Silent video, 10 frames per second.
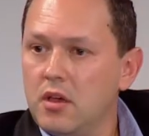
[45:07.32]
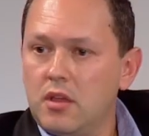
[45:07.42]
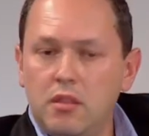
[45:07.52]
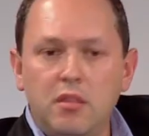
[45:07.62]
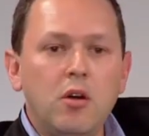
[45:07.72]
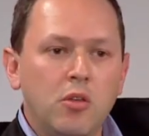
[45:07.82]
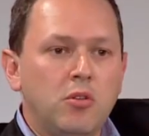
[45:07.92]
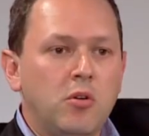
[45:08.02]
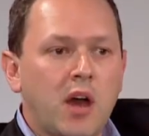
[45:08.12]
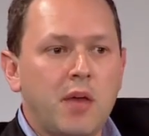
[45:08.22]
No.
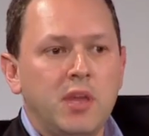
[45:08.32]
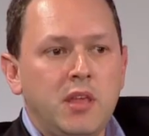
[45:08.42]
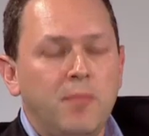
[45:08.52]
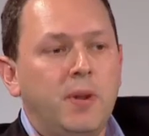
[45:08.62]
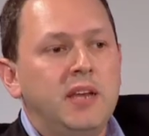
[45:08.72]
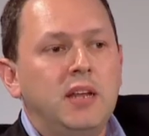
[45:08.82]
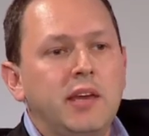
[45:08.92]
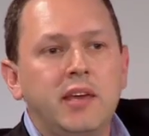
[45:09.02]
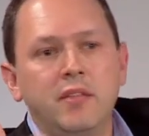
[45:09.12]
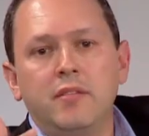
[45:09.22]
I mean,
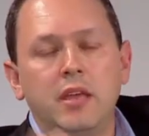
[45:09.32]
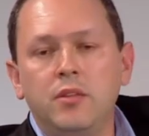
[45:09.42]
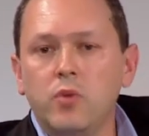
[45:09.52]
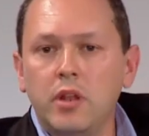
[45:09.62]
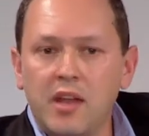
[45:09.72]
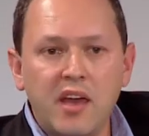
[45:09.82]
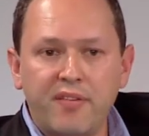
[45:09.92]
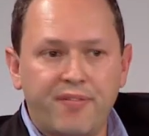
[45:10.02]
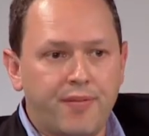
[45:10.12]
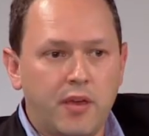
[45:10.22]
like in real
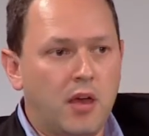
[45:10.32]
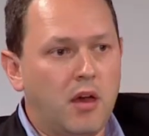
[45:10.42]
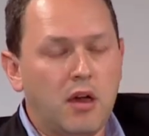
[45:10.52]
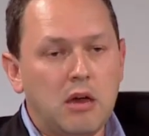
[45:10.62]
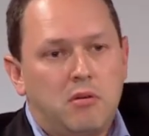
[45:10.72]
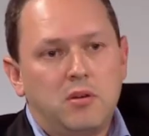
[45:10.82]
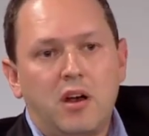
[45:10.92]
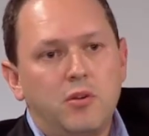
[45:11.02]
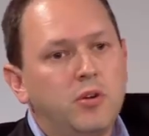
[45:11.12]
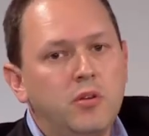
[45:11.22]
life,
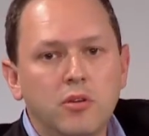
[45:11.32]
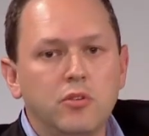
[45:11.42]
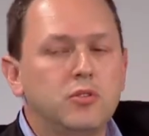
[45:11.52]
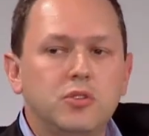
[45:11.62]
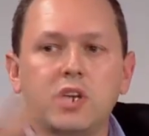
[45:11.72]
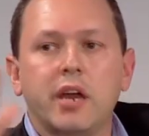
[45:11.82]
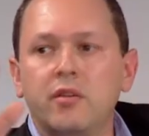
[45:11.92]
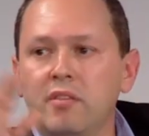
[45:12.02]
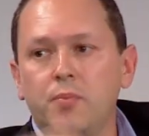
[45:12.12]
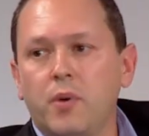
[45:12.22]
you can go to a
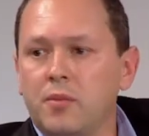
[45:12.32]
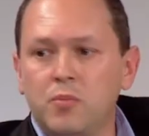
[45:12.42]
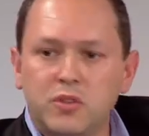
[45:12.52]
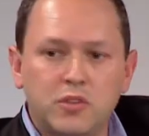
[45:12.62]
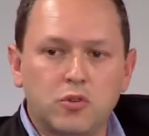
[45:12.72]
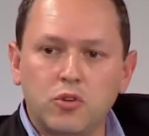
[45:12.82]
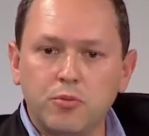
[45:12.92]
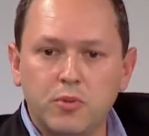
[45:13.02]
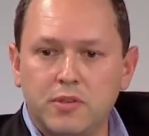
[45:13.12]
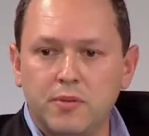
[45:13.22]
giant department store,
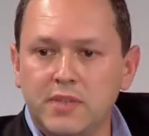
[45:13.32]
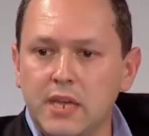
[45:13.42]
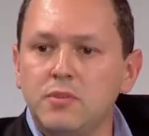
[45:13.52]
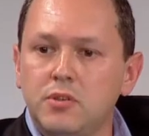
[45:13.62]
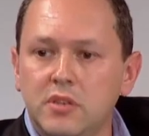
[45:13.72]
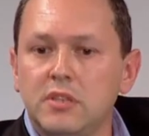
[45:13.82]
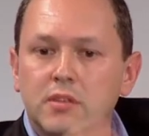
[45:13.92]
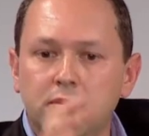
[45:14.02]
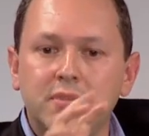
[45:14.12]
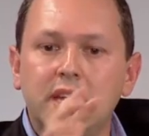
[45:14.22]
but sometimes you need
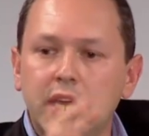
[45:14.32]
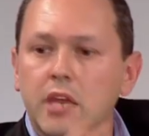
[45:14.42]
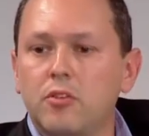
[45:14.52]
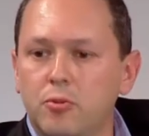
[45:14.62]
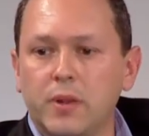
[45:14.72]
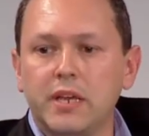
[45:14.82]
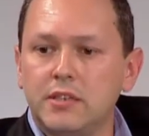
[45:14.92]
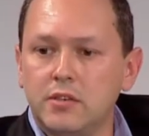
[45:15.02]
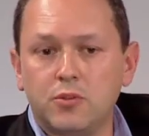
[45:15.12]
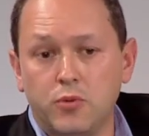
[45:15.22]
some dedicated
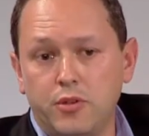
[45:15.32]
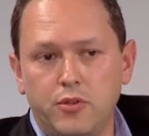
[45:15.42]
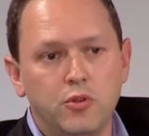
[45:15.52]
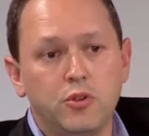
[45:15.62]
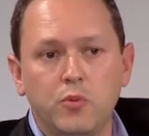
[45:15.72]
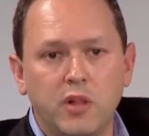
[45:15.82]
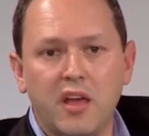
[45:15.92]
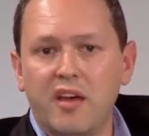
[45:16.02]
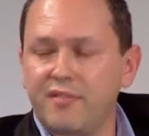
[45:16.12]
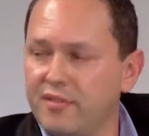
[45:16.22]
places where you know you will
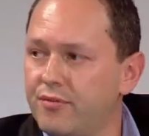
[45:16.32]
have in